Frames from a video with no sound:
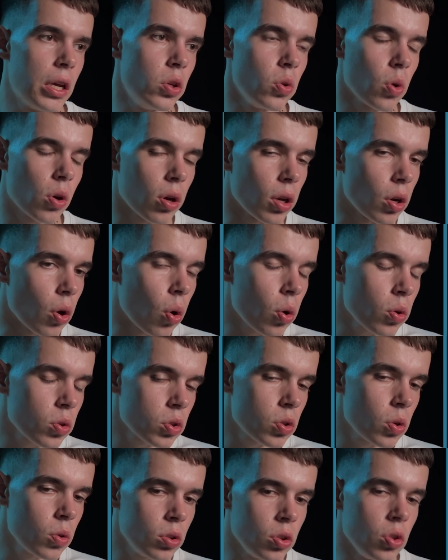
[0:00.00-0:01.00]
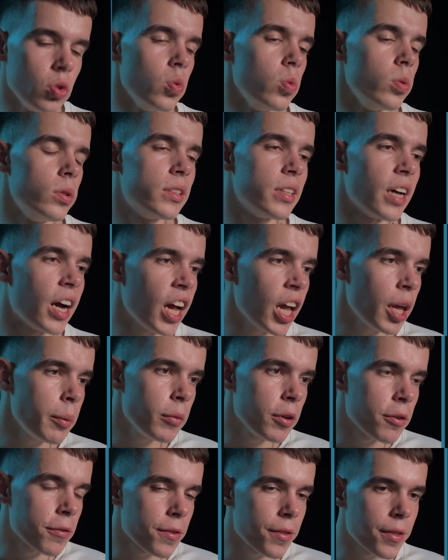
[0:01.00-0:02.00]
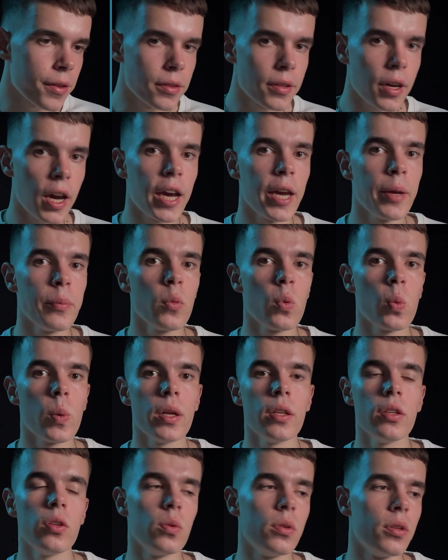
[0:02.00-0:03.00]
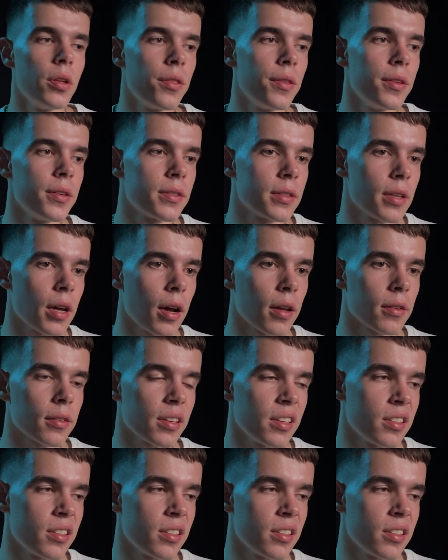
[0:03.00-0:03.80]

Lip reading: You can also do time if the time when you did this task